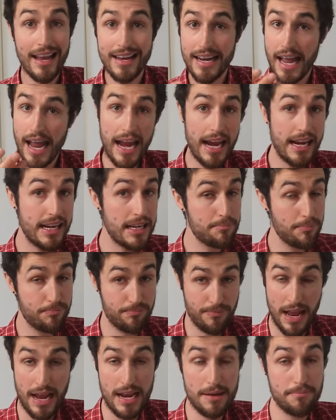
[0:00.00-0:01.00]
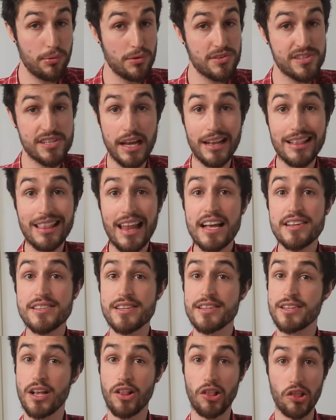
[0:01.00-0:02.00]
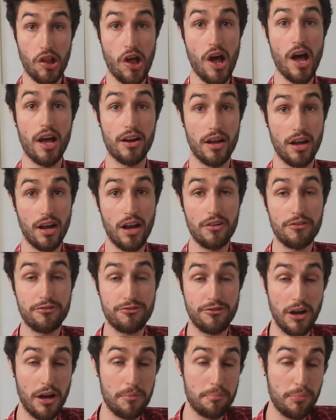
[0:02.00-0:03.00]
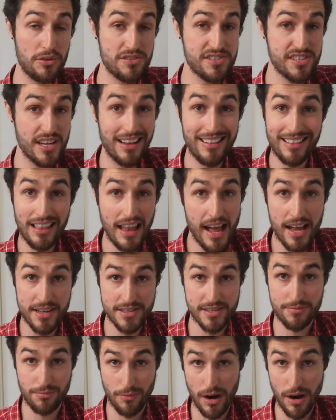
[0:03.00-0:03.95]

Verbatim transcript: And 88% less is a lot of a percent less,